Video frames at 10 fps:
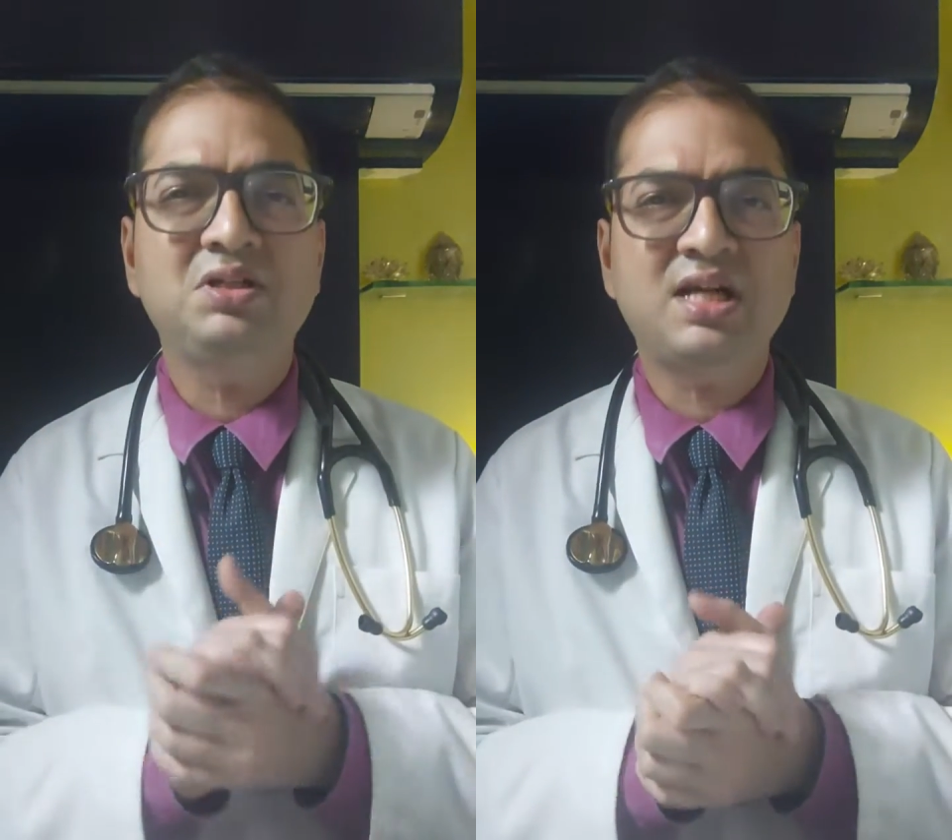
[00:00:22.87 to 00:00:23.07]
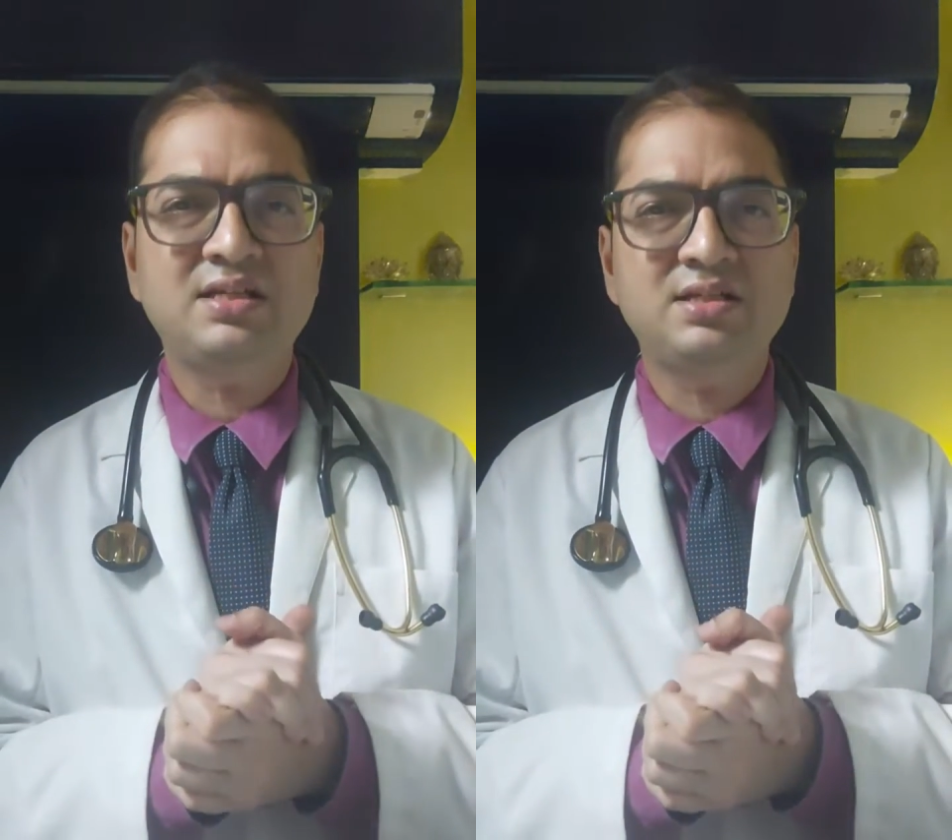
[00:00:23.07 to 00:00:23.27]

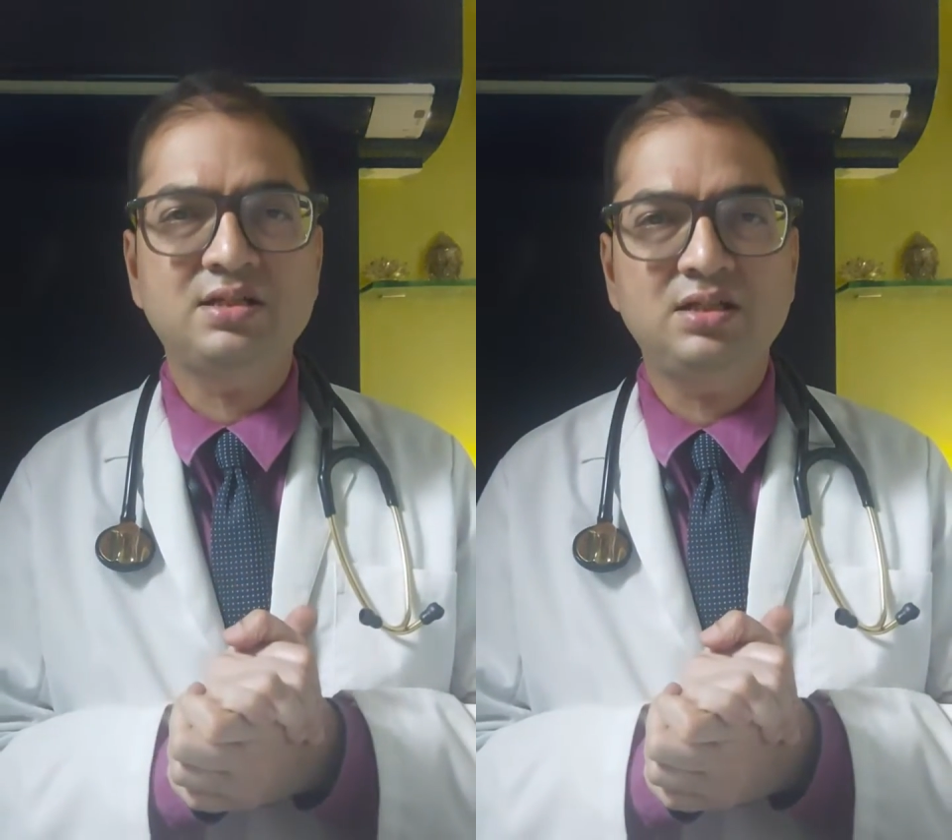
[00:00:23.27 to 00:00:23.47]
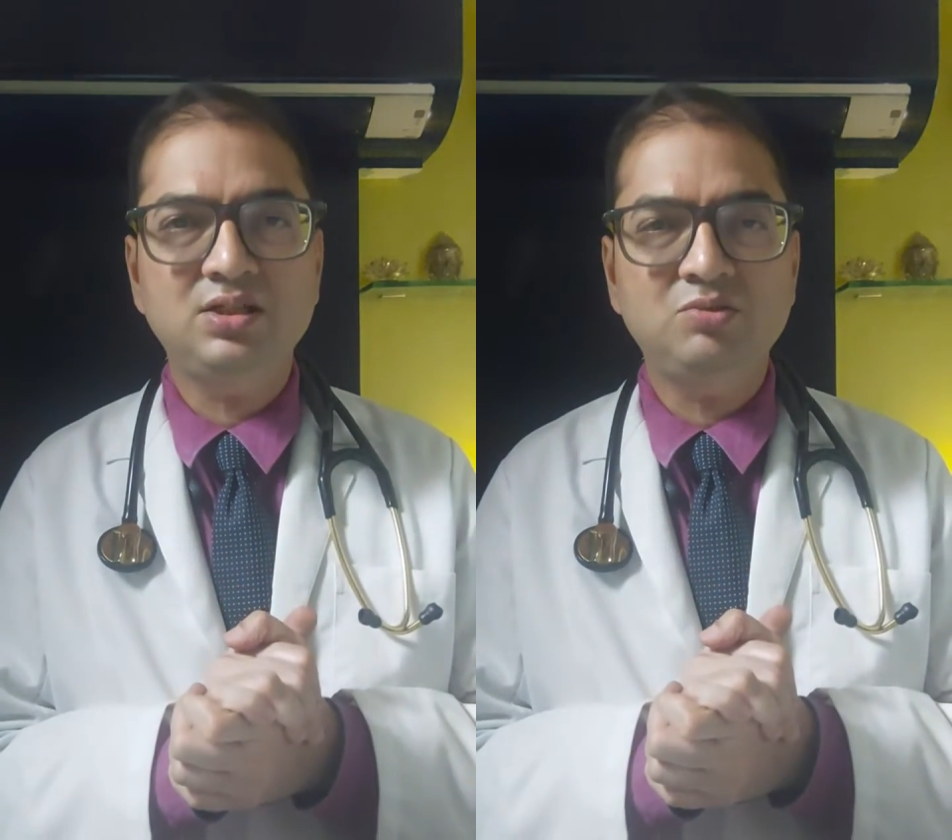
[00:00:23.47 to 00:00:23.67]

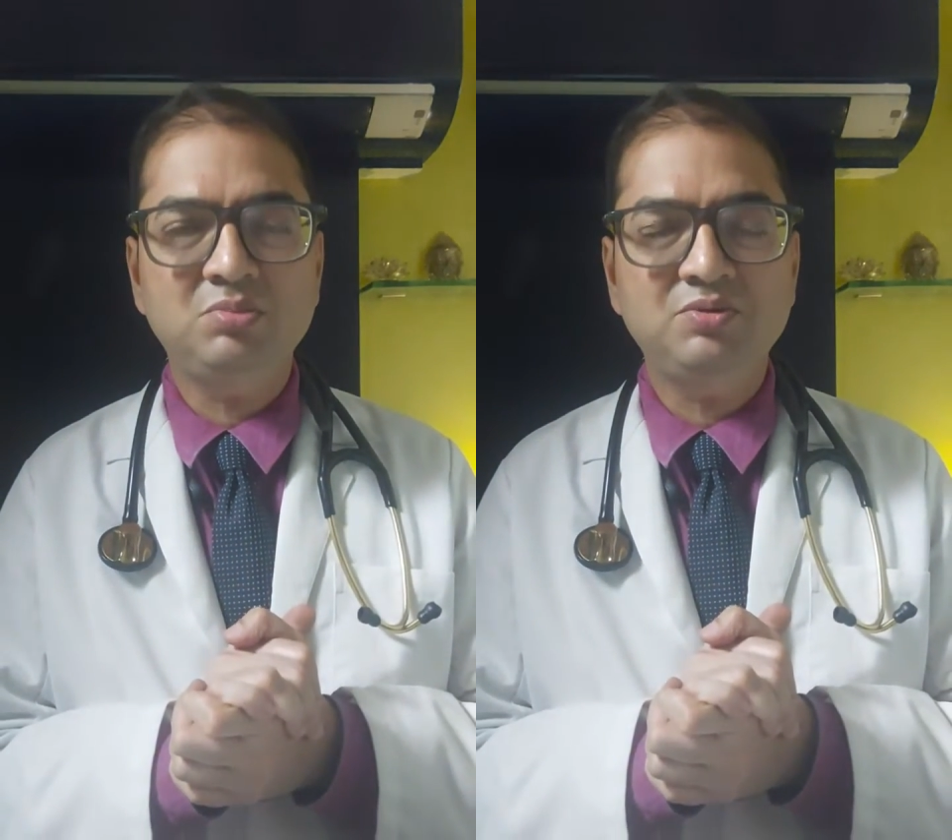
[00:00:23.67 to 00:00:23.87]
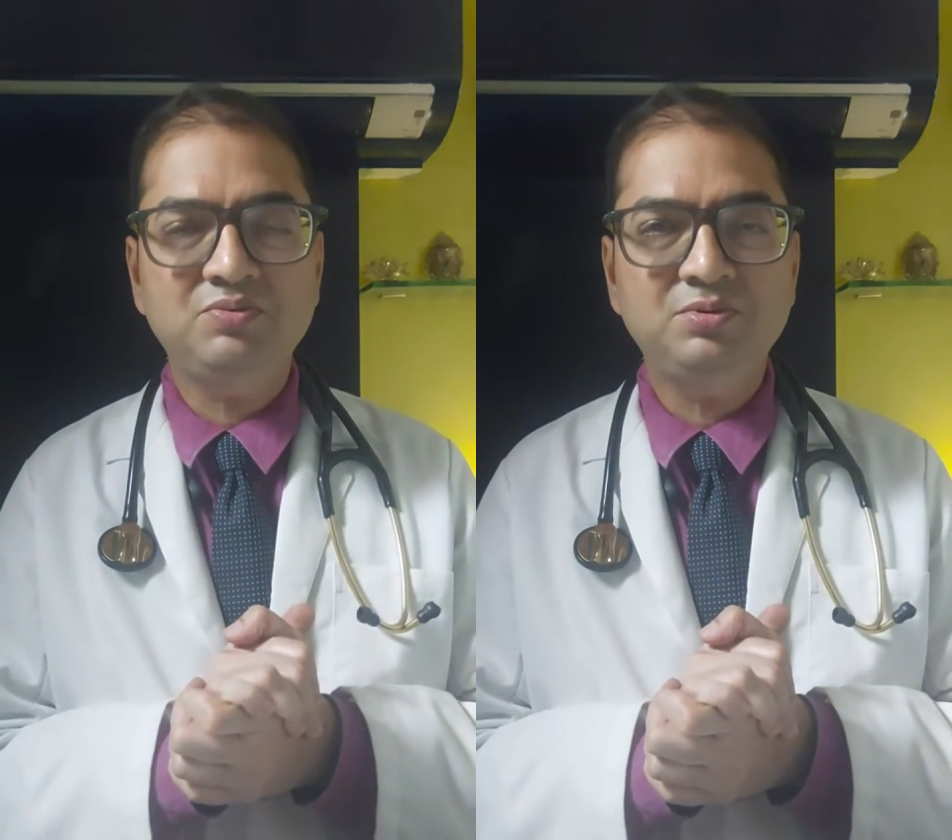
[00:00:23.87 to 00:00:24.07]
drastically on
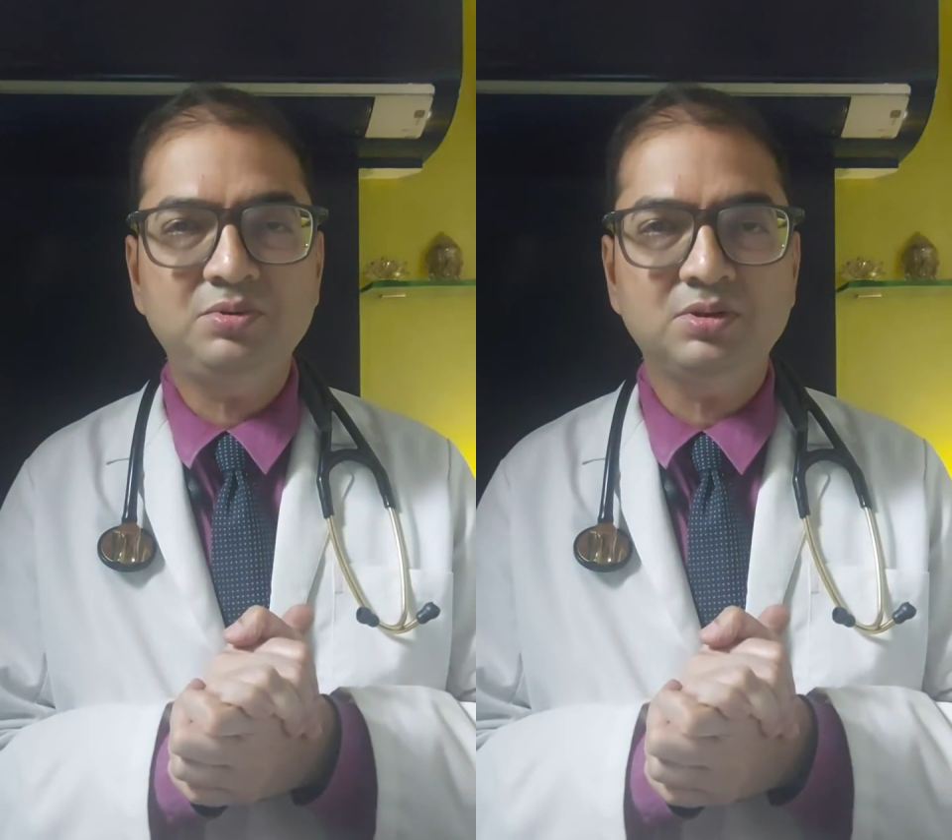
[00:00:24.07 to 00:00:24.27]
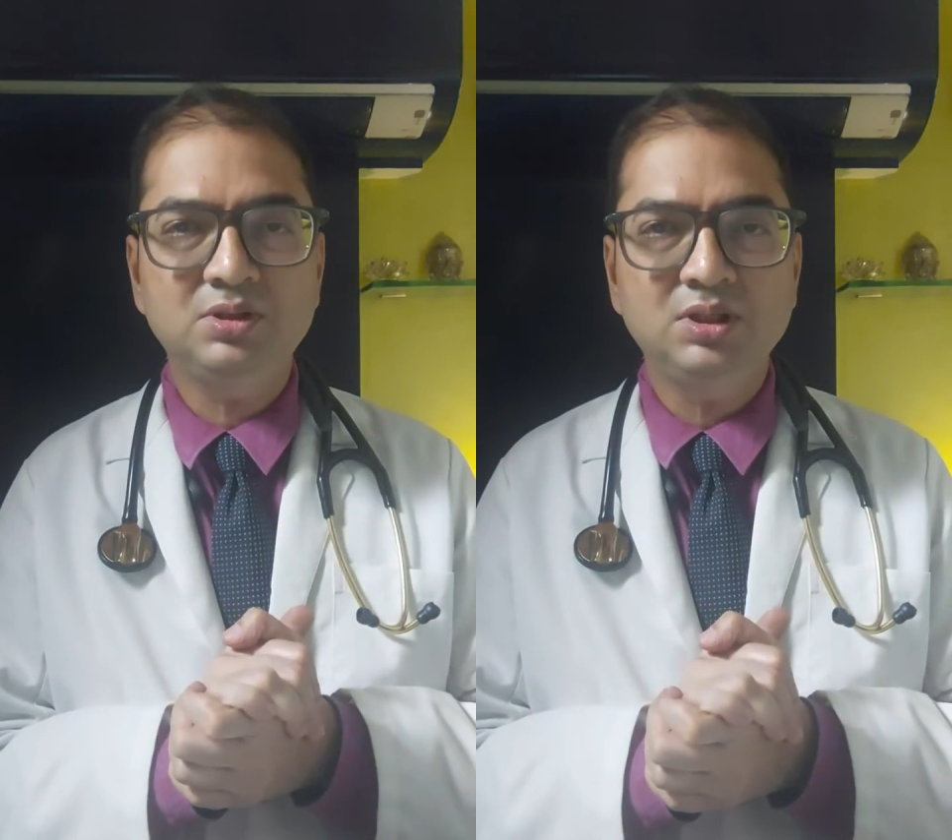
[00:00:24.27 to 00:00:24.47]
my food.